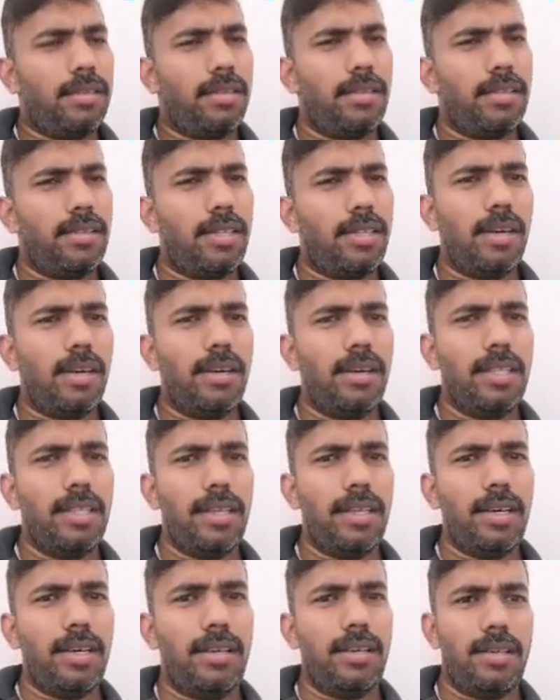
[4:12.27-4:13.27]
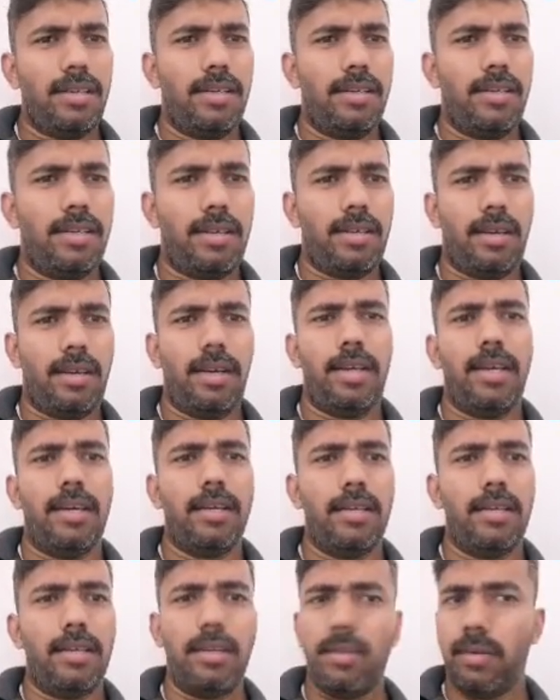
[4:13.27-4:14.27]
there is a
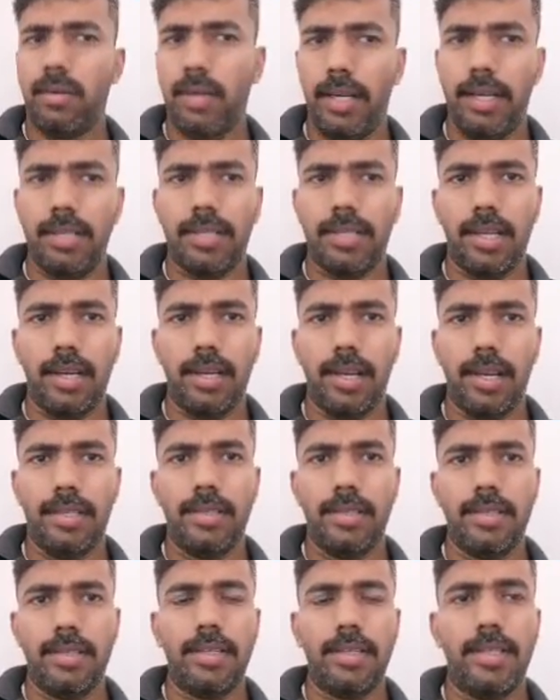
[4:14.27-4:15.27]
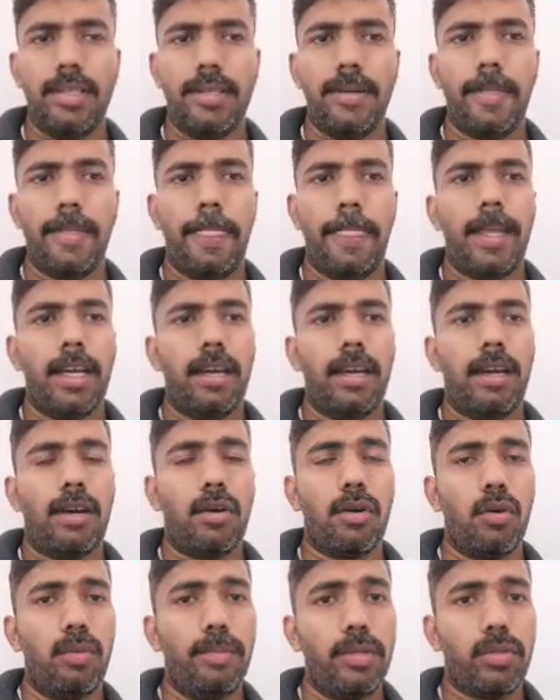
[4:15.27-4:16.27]
clear nucleus, and hence the
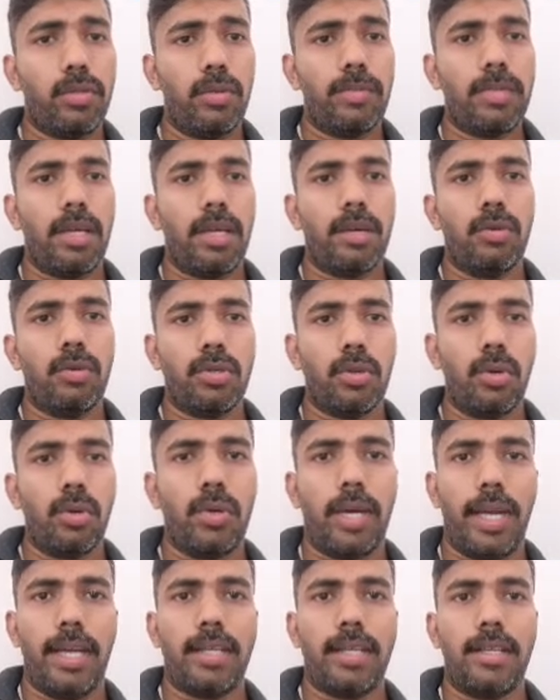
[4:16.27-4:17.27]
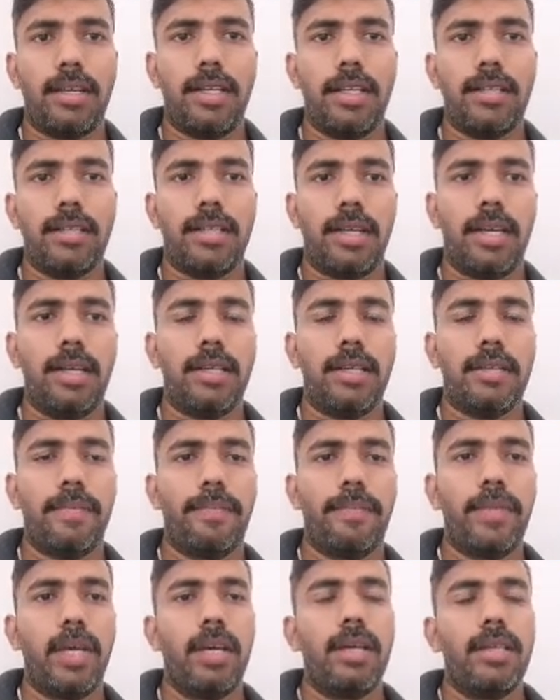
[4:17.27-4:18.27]
chromosomes are also located inside.
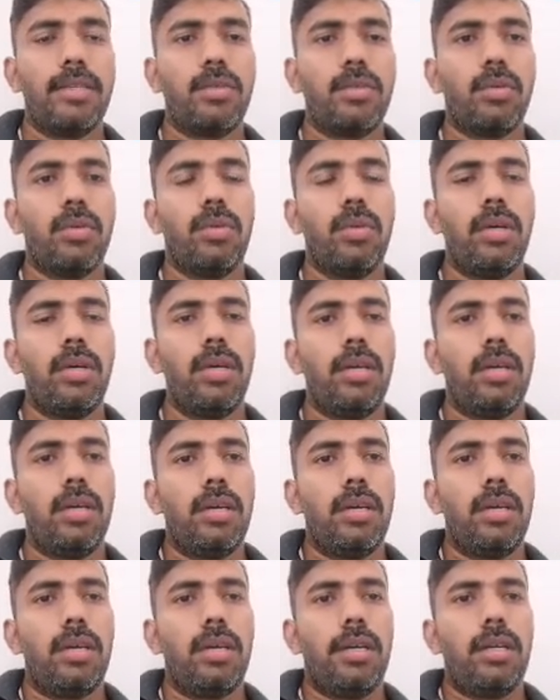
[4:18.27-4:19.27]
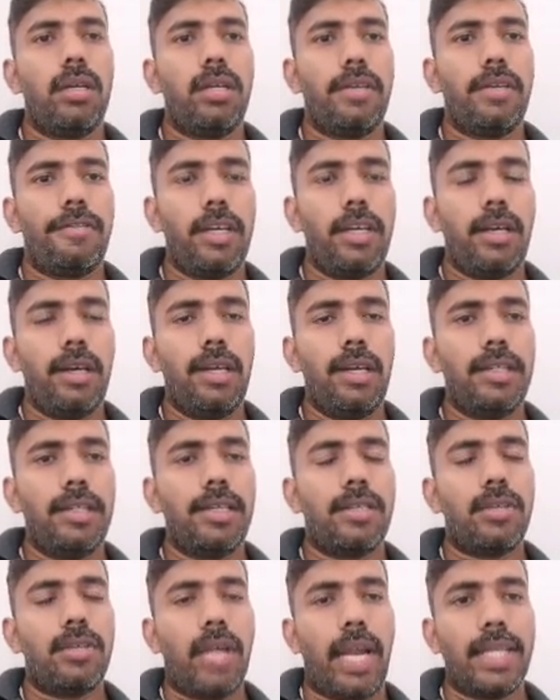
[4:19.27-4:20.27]
So definitely the
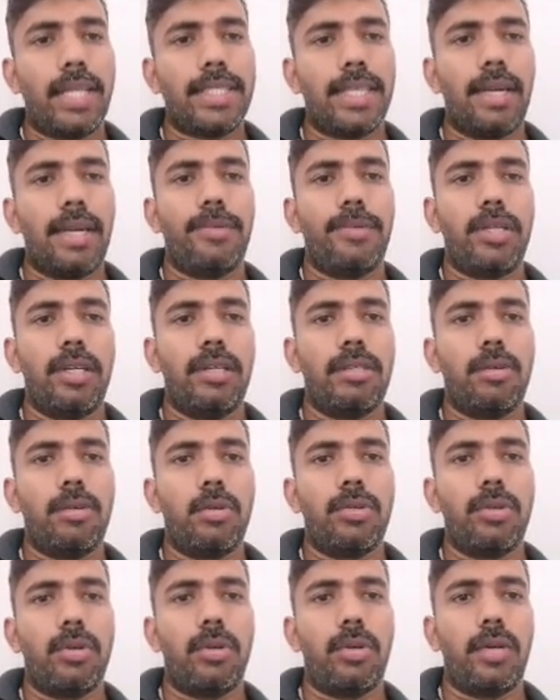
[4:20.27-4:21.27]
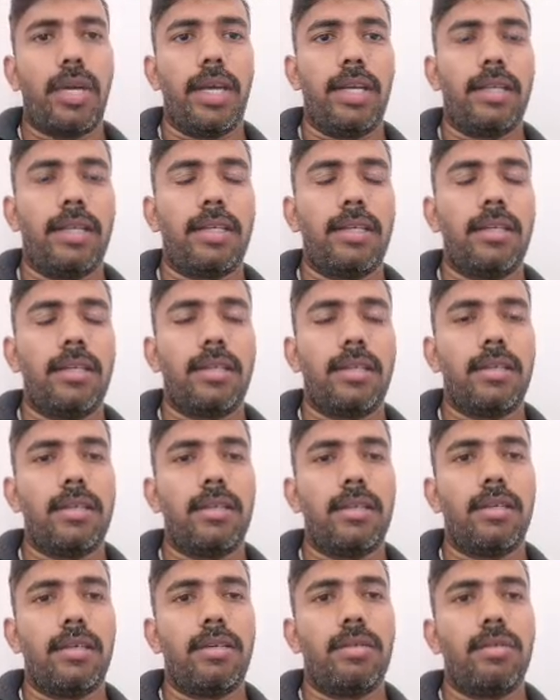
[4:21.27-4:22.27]
transcription is also located
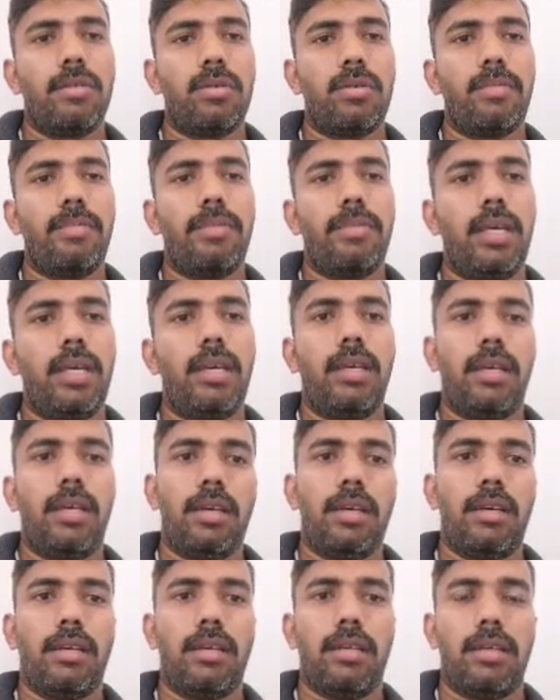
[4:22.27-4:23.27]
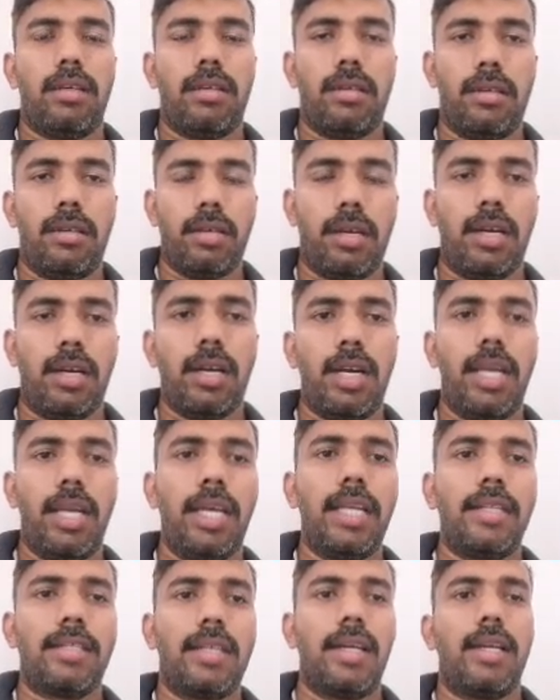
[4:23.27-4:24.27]
or occurring
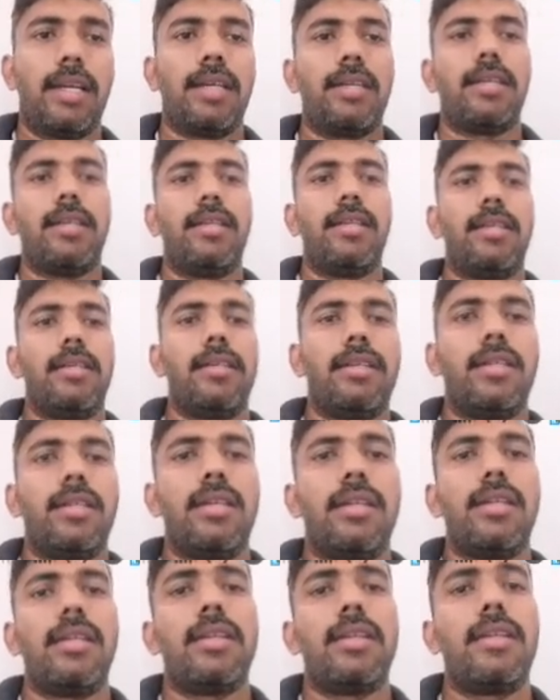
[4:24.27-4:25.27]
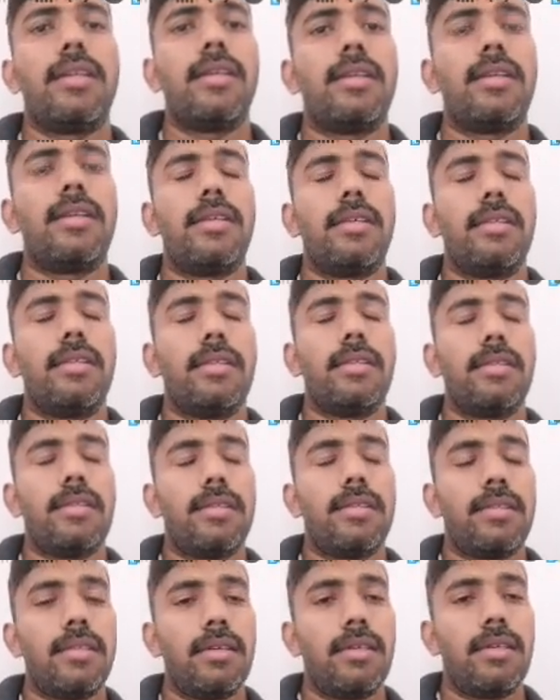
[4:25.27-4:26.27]
inside
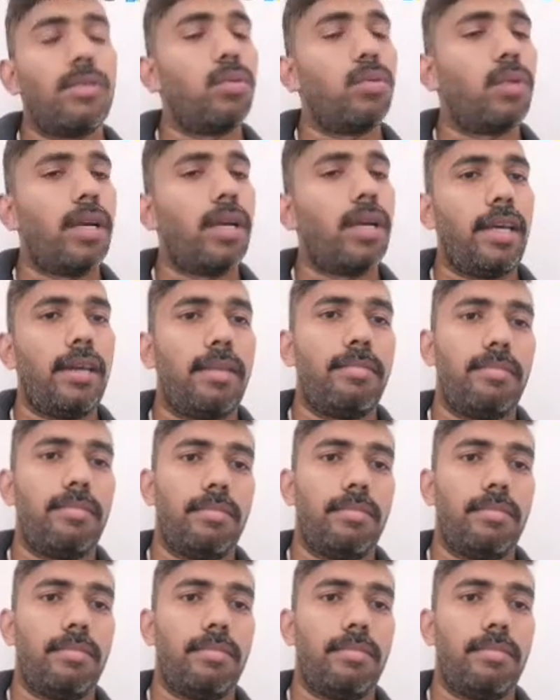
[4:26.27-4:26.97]
the nuclear